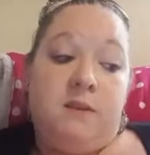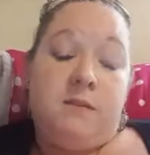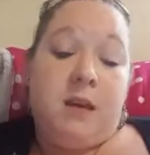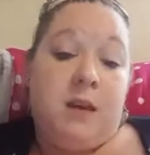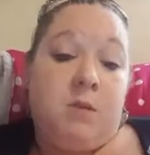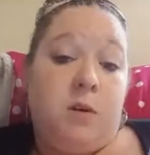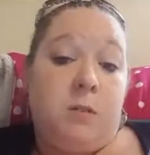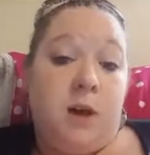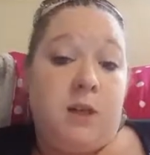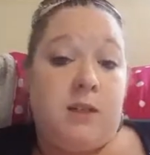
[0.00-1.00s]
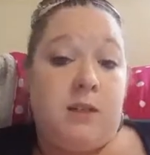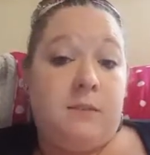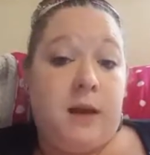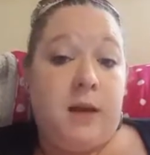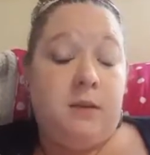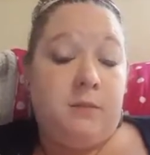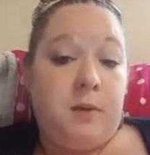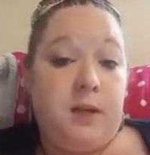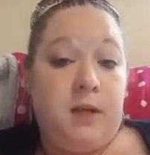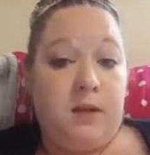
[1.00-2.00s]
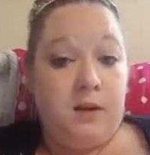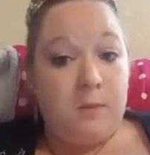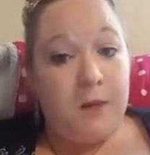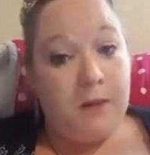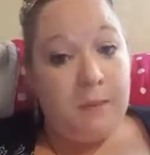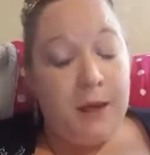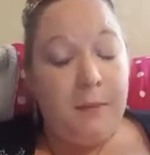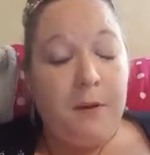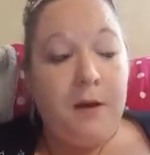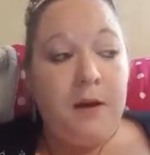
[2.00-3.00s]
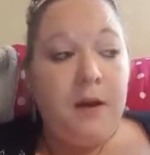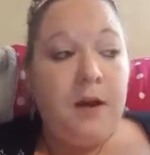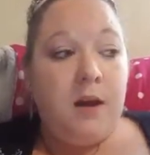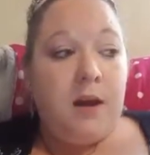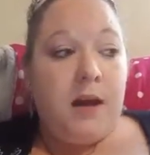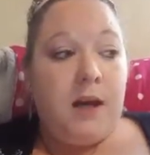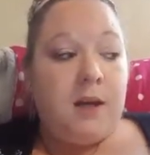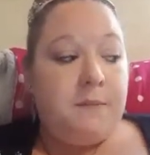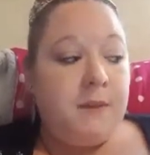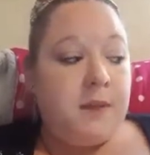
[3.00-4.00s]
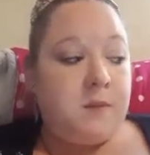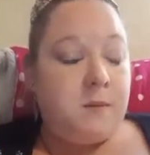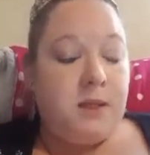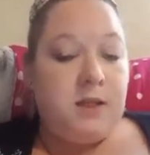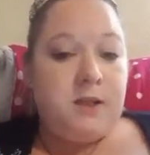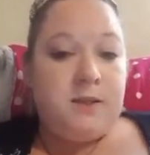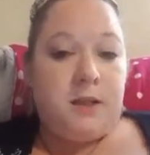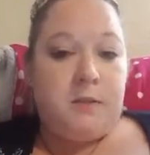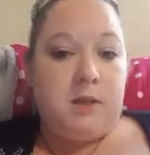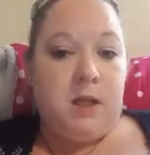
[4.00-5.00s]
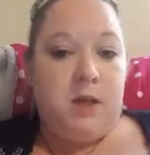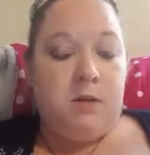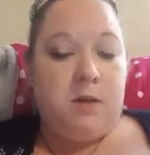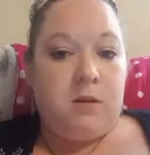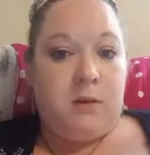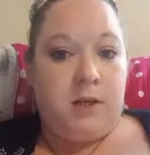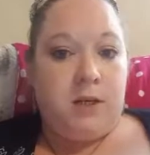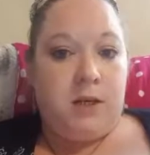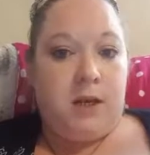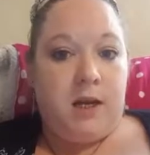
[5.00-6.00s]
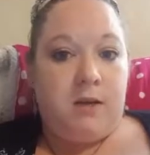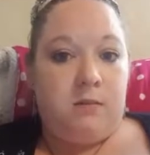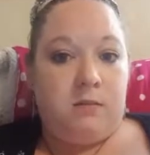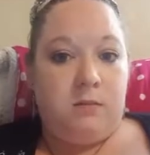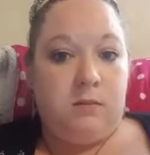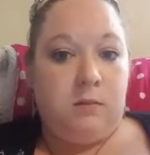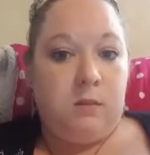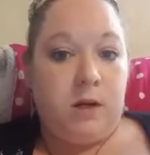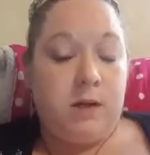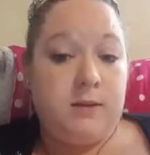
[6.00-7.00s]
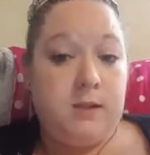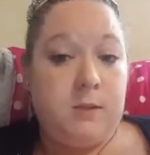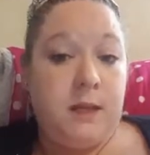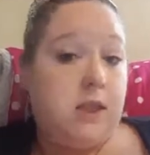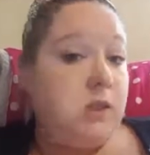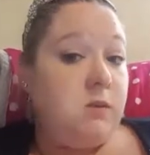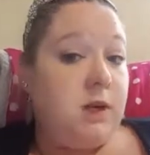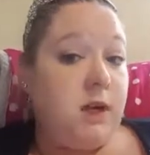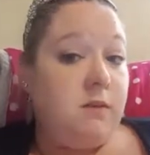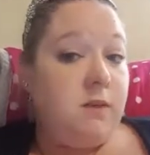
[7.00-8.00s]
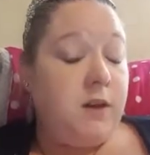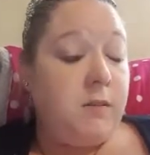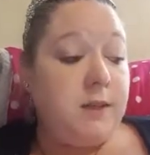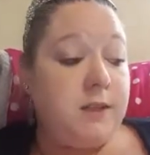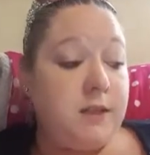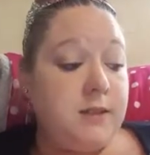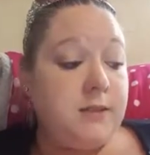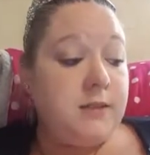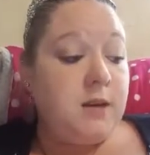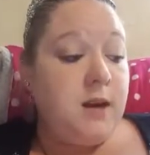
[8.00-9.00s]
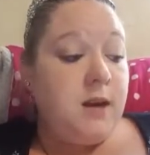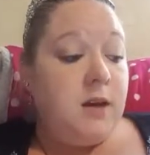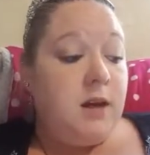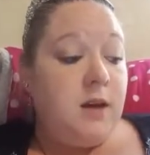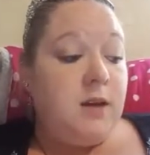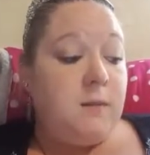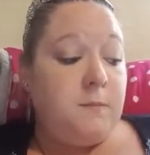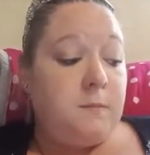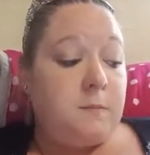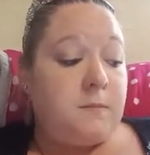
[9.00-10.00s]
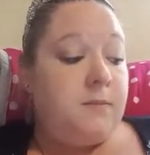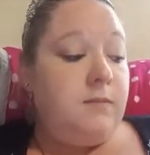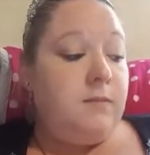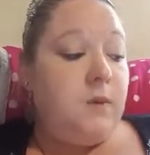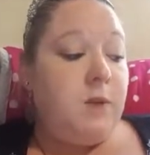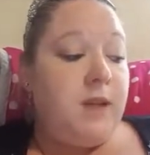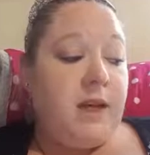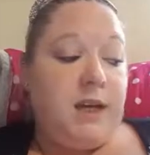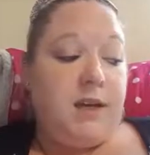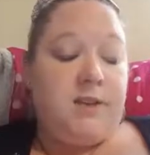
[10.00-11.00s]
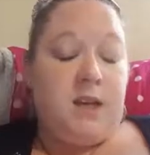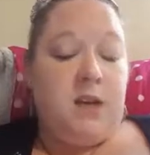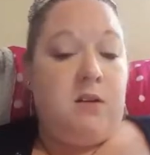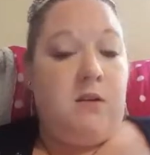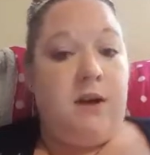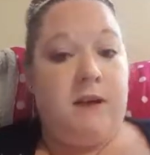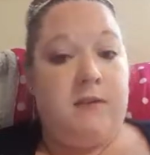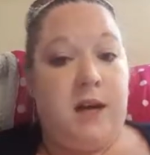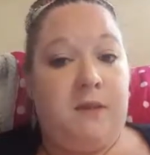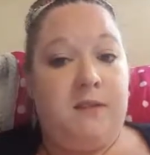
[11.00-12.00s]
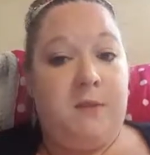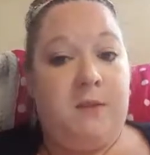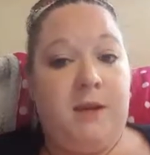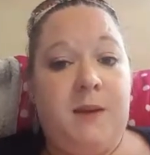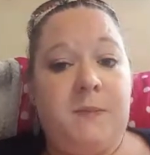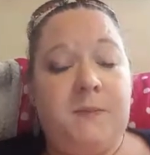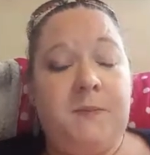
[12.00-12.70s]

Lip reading: make it more poshy by putting it on pink paper. It's really just up to you and your budget and what all supplies you want to get for your business. But like I said, you don't have to have something